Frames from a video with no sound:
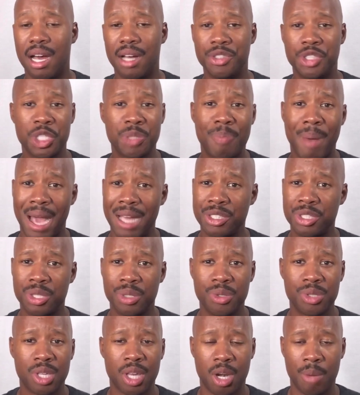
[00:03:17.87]
Just buy
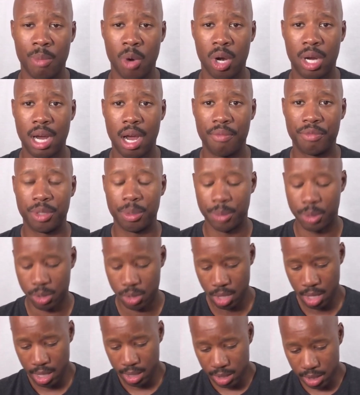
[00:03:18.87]
shoes that are more comfortable.
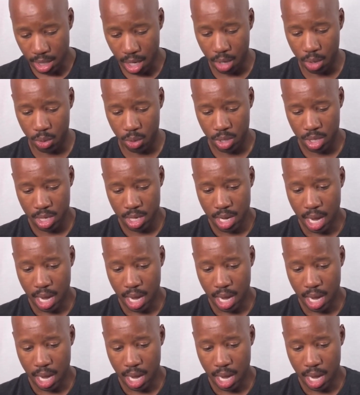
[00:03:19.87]
So